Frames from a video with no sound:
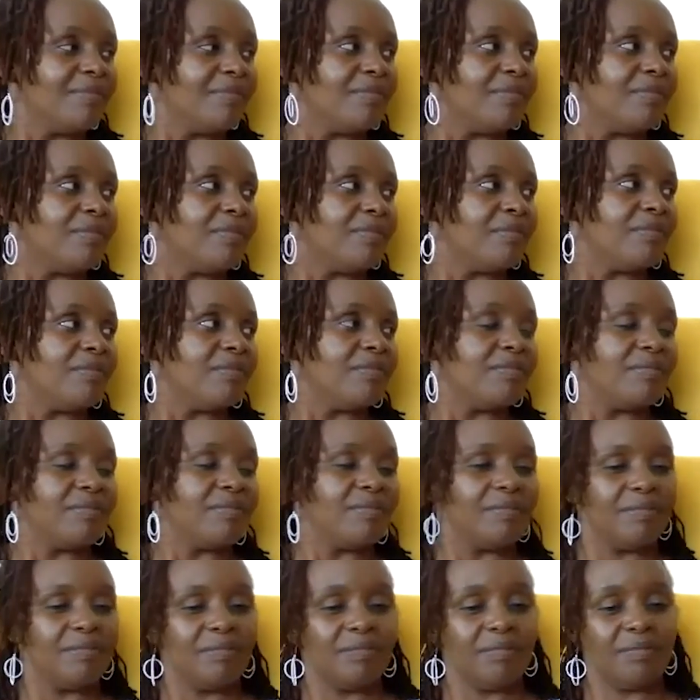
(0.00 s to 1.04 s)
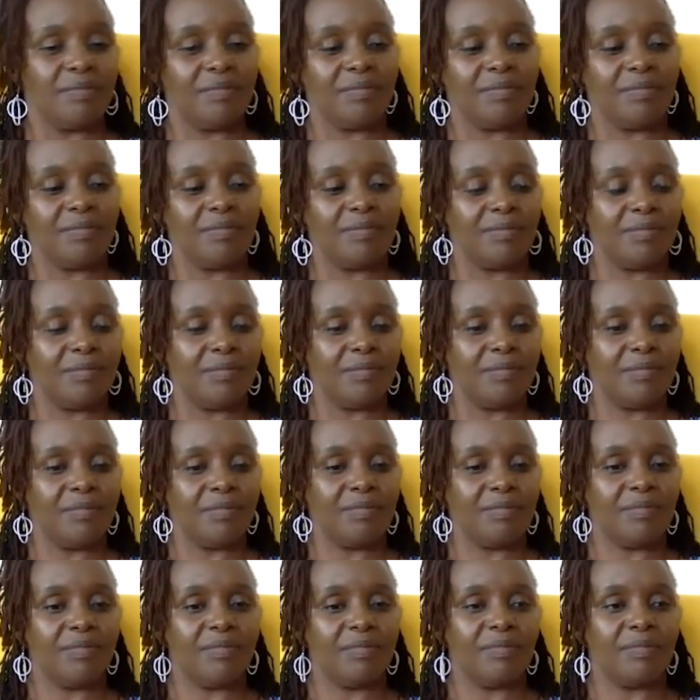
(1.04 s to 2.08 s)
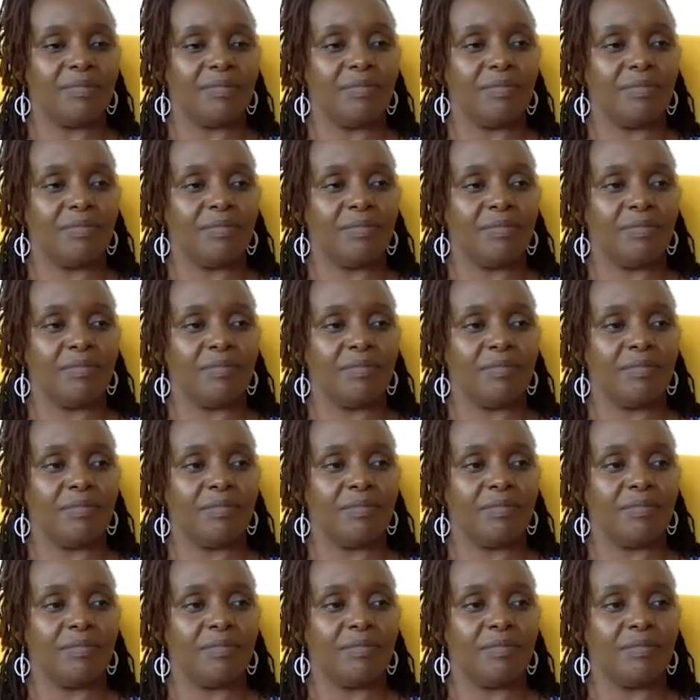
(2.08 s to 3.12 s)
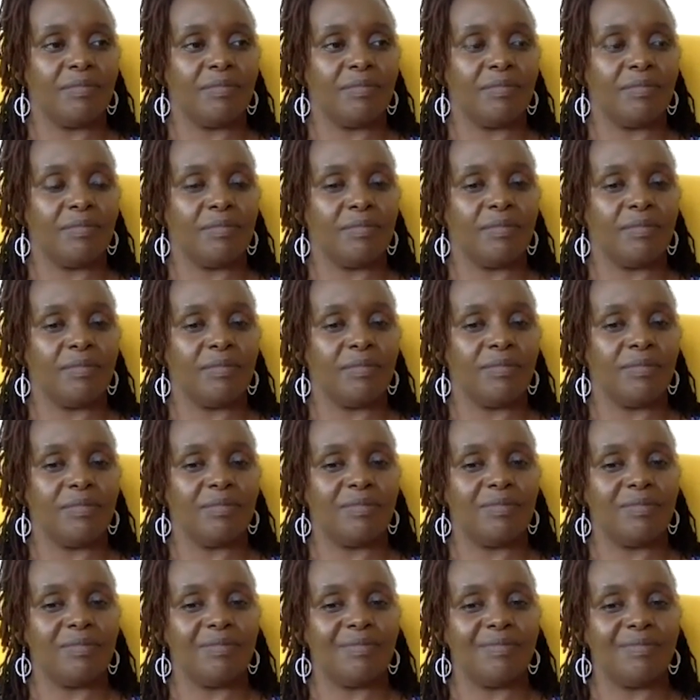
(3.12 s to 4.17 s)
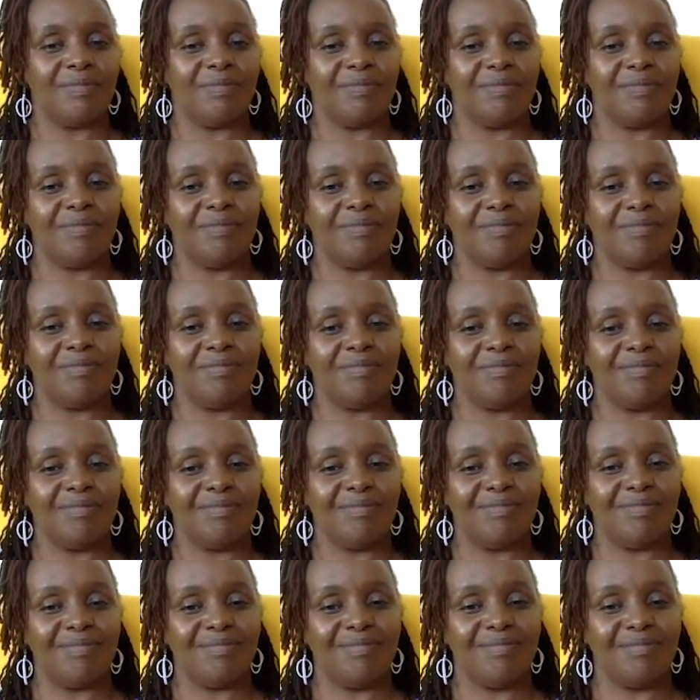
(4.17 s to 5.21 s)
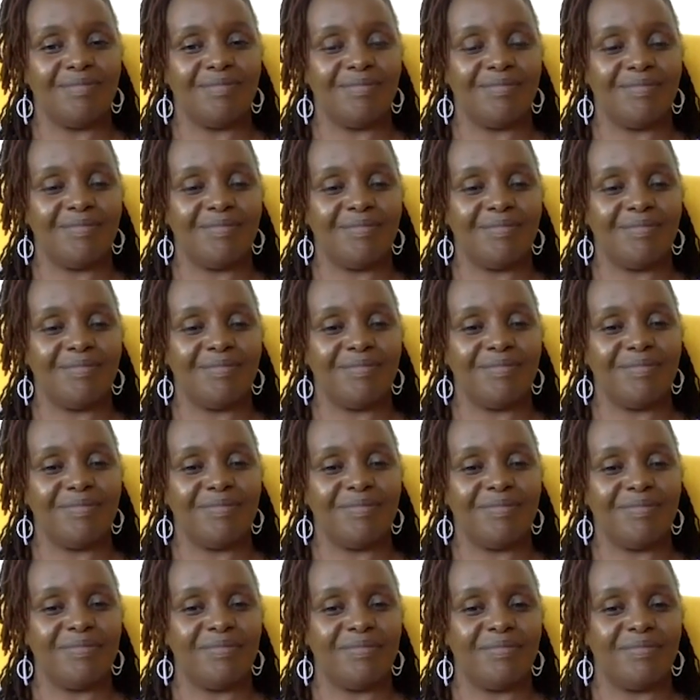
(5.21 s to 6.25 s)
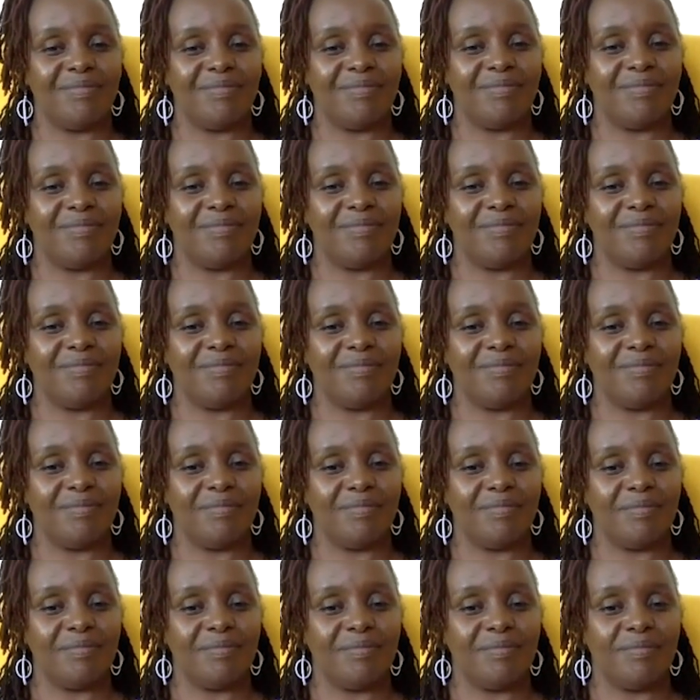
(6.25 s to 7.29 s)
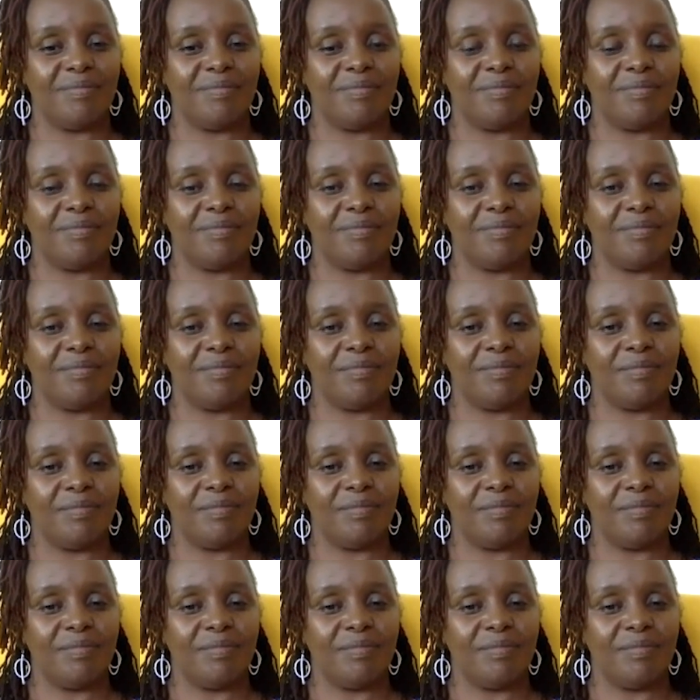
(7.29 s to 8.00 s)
[no speech]